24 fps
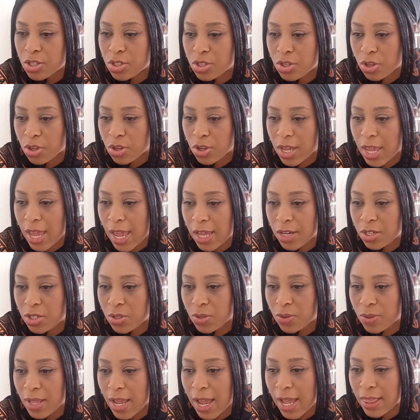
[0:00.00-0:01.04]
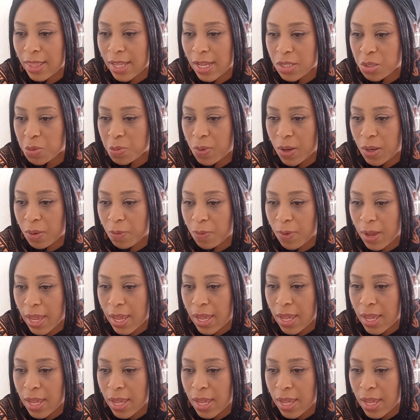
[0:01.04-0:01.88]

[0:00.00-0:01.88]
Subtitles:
So you can do that. That's one